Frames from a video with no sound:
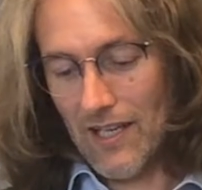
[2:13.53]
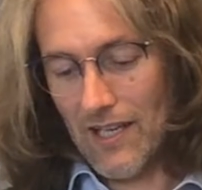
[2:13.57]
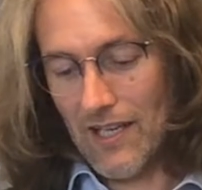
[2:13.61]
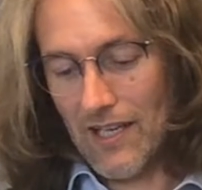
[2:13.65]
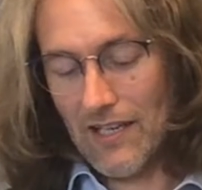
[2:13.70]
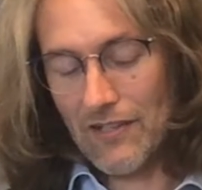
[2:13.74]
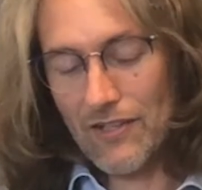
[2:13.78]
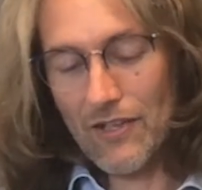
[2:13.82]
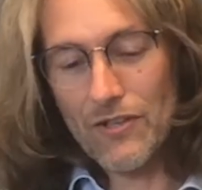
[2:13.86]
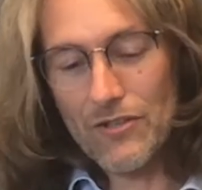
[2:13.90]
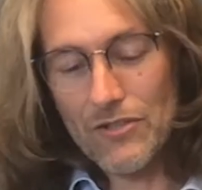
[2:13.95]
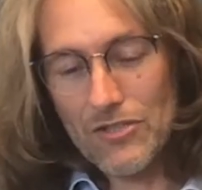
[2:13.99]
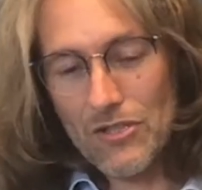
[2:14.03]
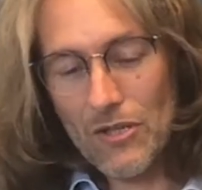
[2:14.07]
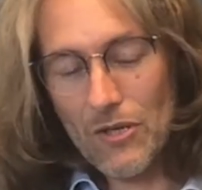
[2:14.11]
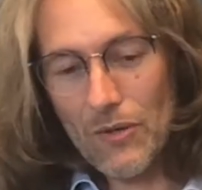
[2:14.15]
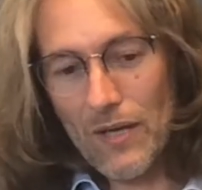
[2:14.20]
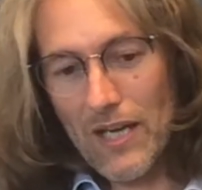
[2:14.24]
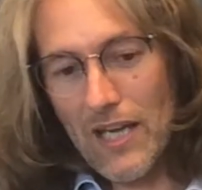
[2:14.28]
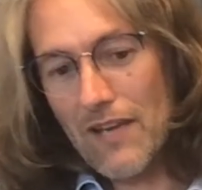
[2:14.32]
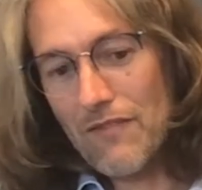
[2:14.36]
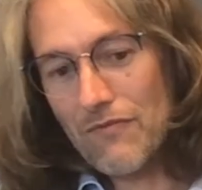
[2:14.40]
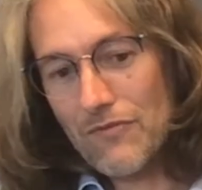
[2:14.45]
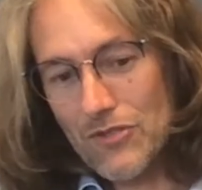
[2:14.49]
And
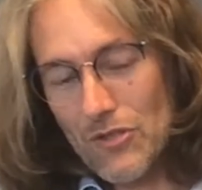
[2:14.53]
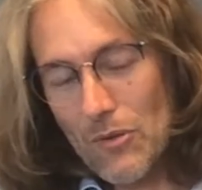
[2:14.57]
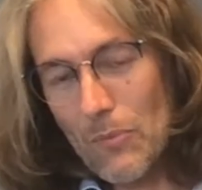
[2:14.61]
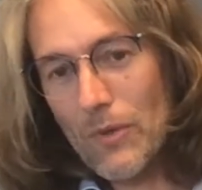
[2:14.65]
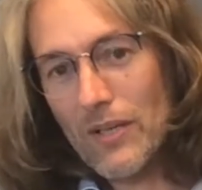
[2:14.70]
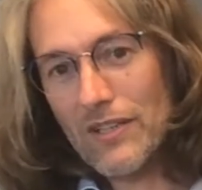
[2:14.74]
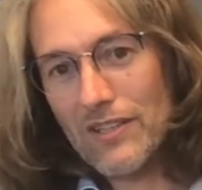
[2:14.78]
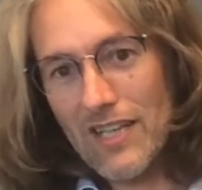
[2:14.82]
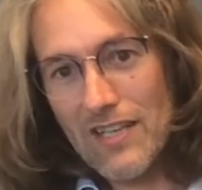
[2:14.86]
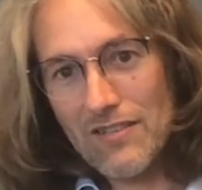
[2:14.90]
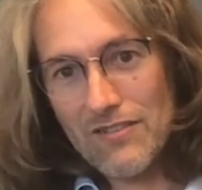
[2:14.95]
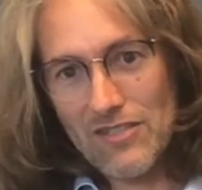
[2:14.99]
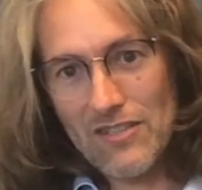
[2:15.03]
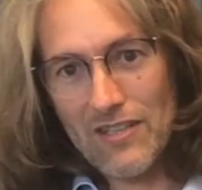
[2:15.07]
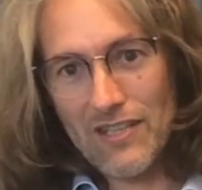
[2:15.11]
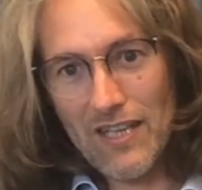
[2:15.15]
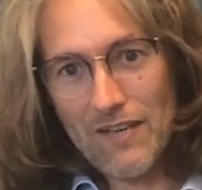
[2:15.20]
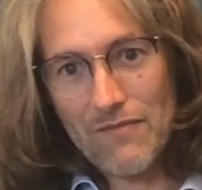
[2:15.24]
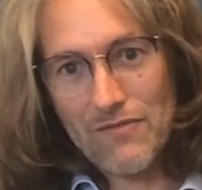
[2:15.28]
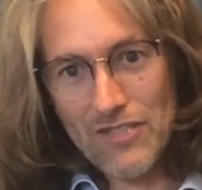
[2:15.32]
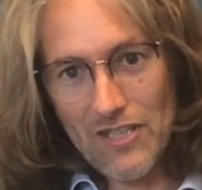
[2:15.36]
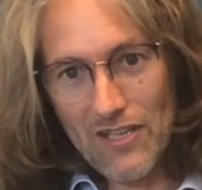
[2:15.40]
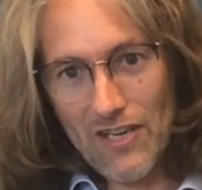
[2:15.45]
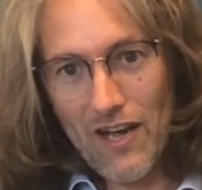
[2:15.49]
also, if someone gives
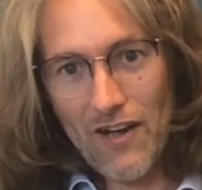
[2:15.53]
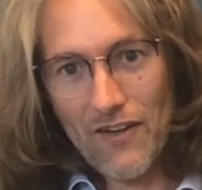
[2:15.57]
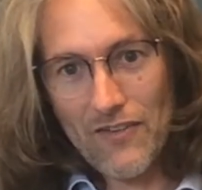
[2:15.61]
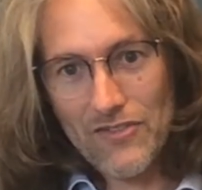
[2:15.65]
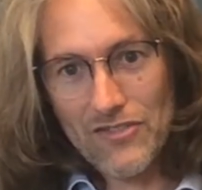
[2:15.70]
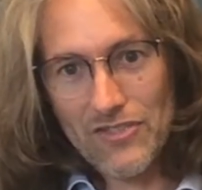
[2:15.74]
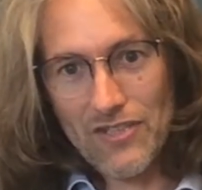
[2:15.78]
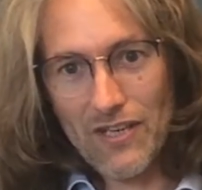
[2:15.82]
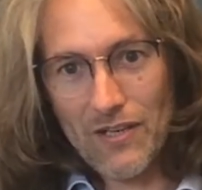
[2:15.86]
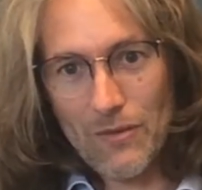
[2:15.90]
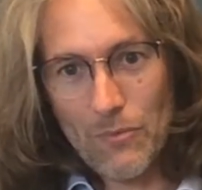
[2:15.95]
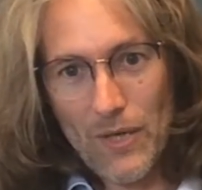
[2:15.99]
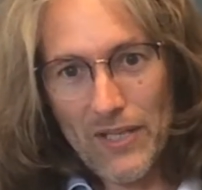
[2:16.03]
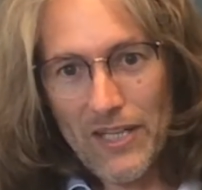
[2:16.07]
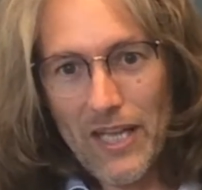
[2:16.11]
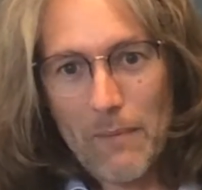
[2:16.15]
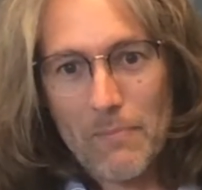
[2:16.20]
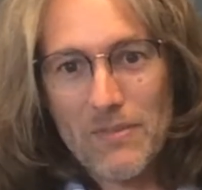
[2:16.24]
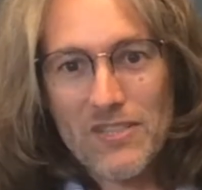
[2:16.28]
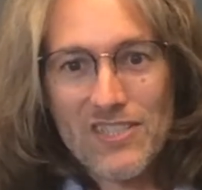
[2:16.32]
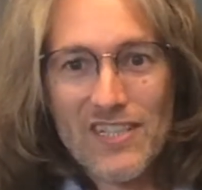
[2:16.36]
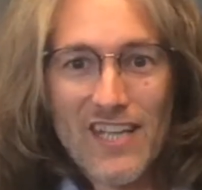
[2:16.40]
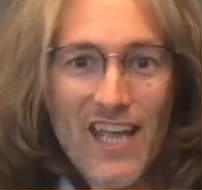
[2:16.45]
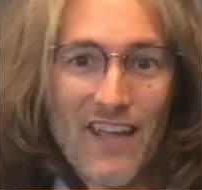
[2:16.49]
an answer, what
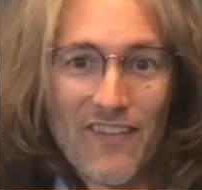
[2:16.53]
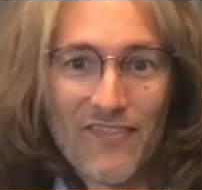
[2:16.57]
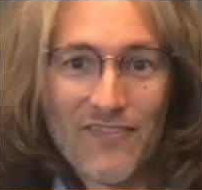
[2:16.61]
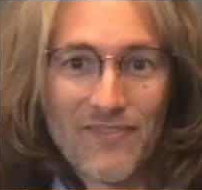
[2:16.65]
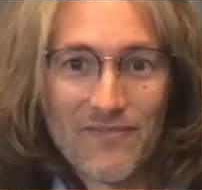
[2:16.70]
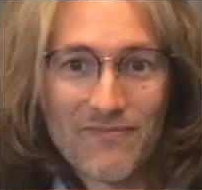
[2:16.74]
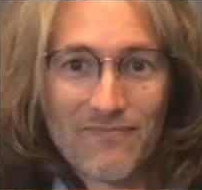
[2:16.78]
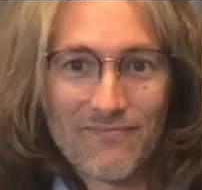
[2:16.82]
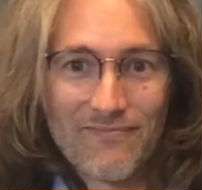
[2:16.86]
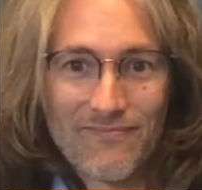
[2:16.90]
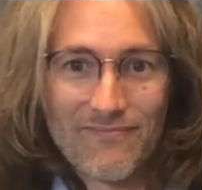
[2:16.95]
happens then?